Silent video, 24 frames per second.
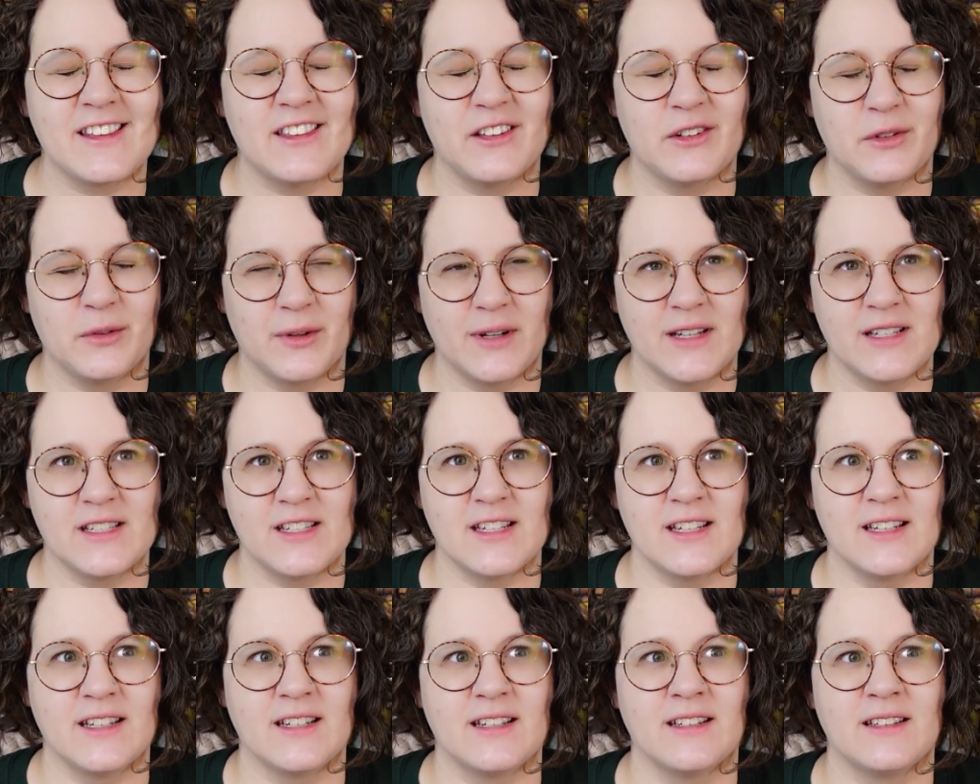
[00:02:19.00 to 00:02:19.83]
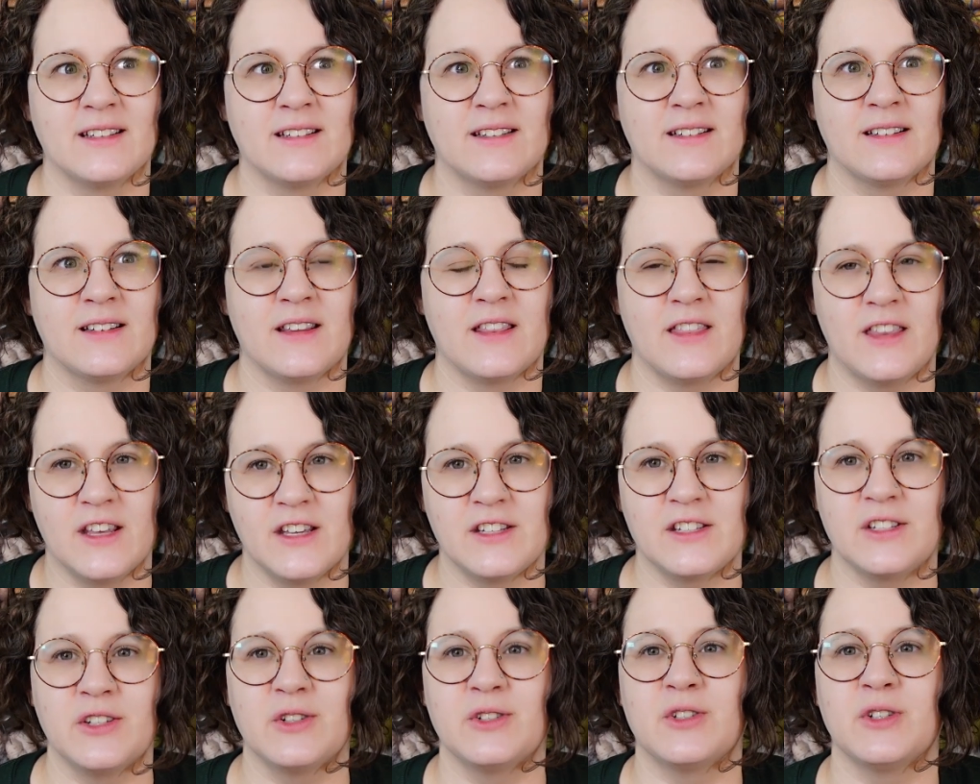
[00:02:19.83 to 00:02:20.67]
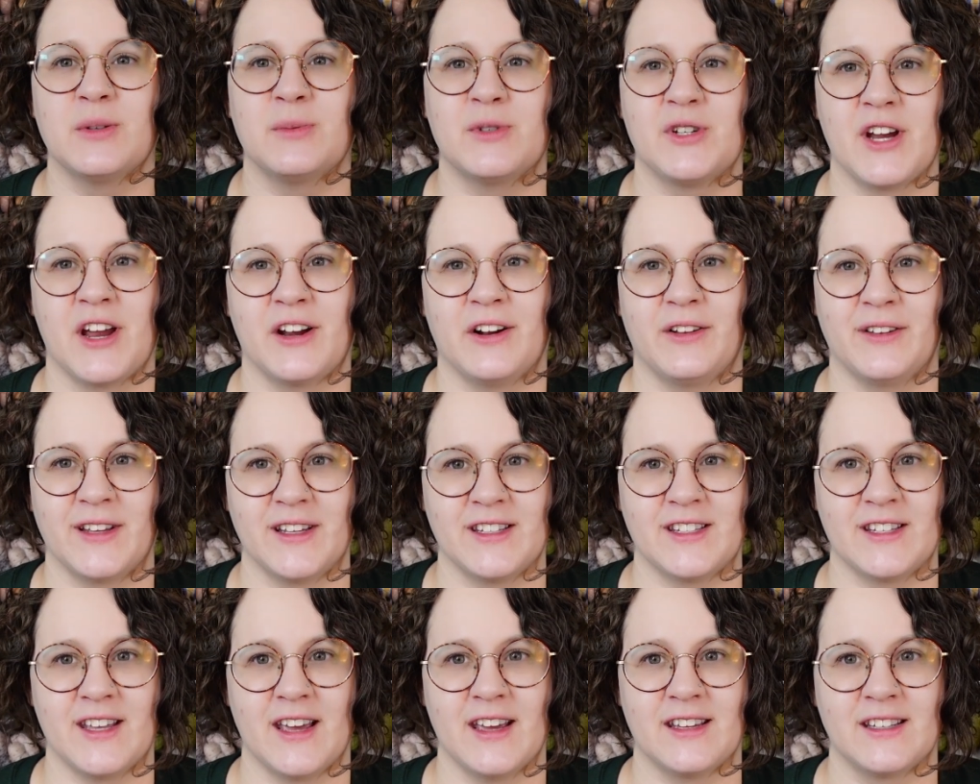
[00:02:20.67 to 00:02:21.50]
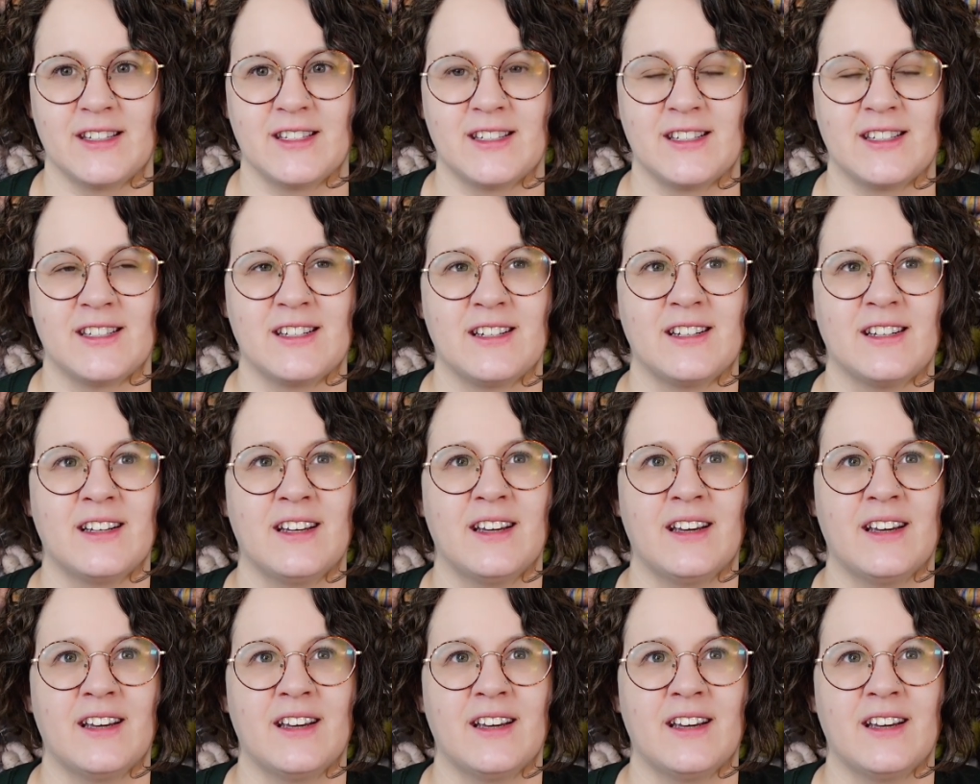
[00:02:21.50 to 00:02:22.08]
reason this YouTube channel exists.